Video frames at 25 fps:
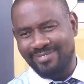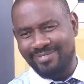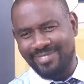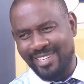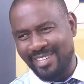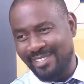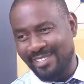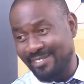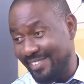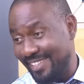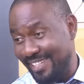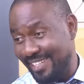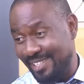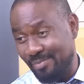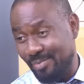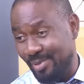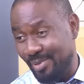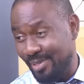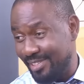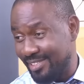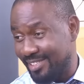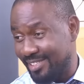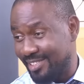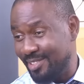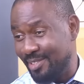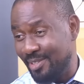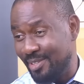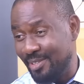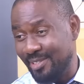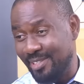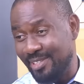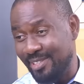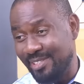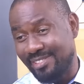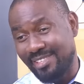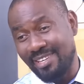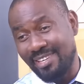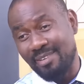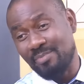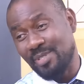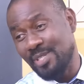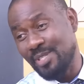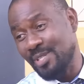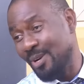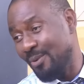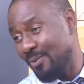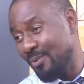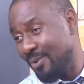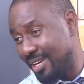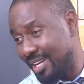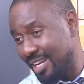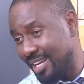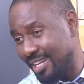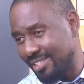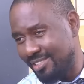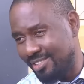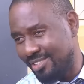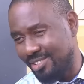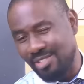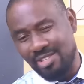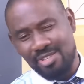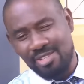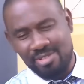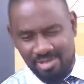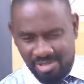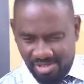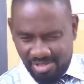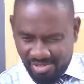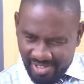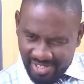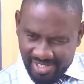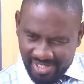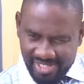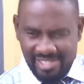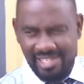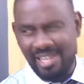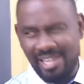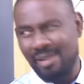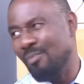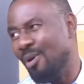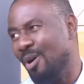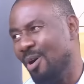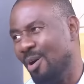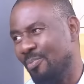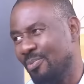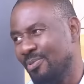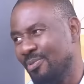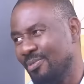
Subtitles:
Not really, boss. You know these junior workers, you need to straighten them up.